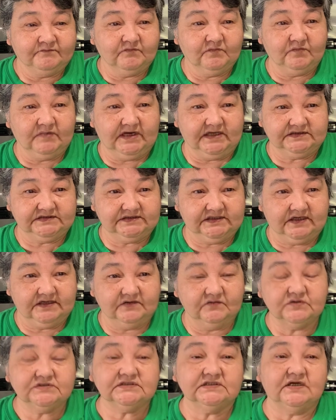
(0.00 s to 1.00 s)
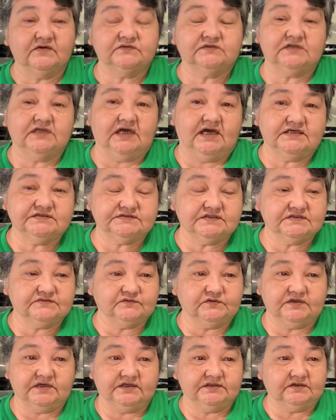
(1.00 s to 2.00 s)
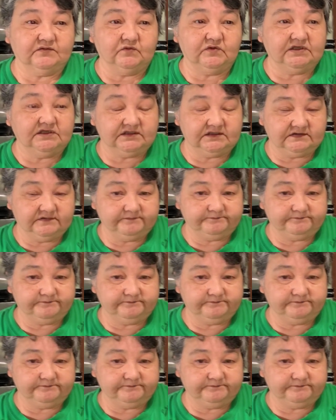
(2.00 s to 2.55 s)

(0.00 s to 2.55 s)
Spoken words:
but it was enough to last us for like a week,